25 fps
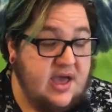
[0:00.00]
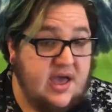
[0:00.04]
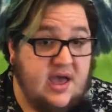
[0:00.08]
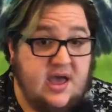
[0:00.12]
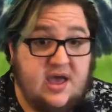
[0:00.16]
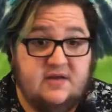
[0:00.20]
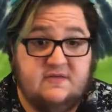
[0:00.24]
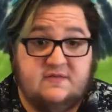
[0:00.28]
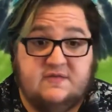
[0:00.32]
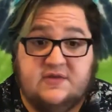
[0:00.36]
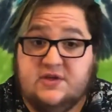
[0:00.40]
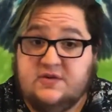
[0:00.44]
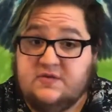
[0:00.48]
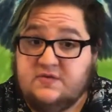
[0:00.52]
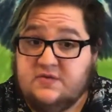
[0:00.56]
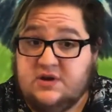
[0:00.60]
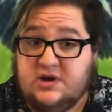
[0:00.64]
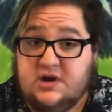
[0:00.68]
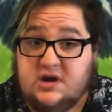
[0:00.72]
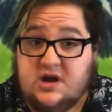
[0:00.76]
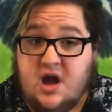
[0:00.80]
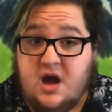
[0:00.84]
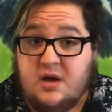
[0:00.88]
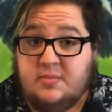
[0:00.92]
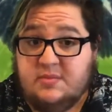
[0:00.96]
and feel free
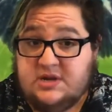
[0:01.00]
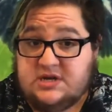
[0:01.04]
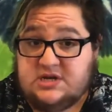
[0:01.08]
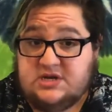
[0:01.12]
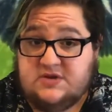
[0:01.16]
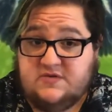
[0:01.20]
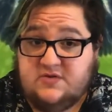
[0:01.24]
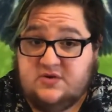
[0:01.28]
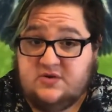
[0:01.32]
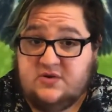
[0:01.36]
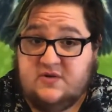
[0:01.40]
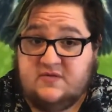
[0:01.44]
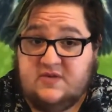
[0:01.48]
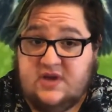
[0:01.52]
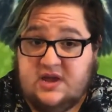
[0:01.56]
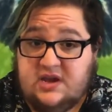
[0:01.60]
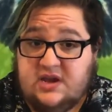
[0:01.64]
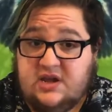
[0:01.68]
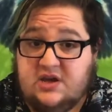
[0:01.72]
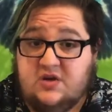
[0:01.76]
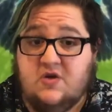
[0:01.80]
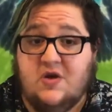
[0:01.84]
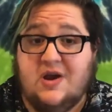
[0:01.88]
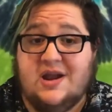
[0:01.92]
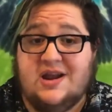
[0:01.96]
to comment if you have
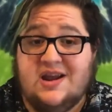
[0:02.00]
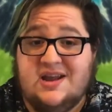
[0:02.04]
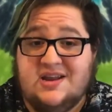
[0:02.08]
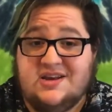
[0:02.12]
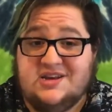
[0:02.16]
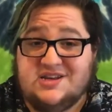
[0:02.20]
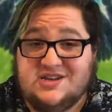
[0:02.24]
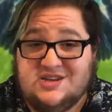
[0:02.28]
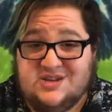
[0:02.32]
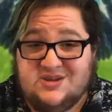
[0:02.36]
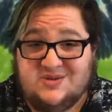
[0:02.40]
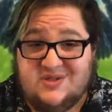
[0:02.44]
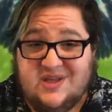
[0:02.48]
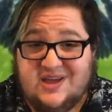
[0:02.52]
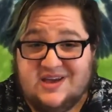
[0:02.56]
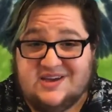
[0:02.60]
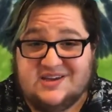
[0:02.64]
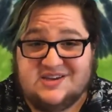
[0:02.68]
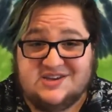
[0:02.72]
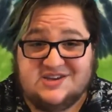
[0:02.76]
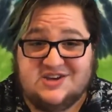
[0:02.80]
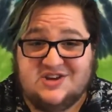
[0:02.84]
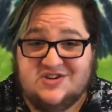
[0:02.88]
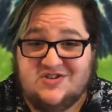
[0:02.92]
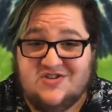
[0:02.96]
any great ideas you'd like
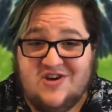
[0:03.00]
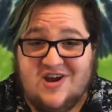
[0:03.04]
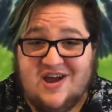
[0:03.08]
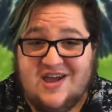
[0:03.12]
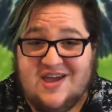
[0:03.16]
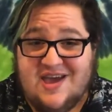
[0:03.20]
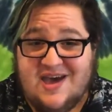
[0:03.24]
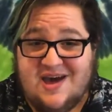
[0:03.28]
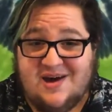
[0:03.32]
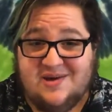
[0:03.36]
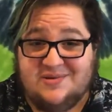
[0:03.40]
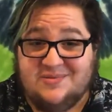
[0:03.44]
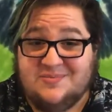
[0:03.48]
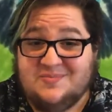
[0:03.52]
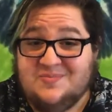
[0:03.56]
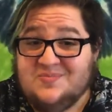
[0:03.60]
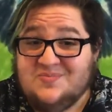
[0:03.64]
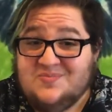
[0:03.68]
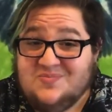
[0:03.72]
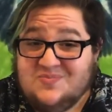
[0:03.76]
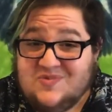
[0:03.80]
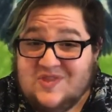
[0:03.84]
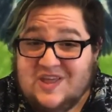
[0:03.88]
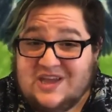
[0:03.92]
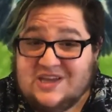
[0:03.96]
us to try out.
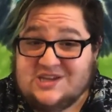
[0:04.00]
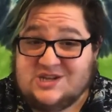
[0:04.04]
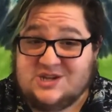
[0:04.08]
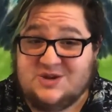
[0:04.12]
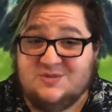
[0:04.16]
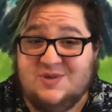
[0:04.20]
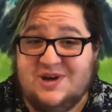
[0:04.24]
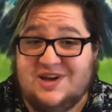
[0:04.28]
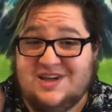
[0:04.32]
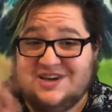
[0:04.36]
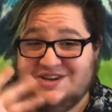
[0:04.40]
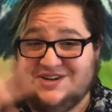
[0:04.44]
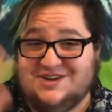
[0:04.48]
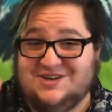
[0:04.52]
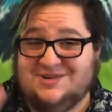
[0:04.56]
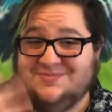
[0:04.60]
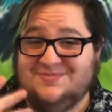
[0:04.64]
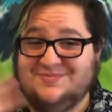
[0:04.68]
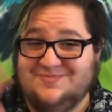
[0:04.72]
Thanks so much.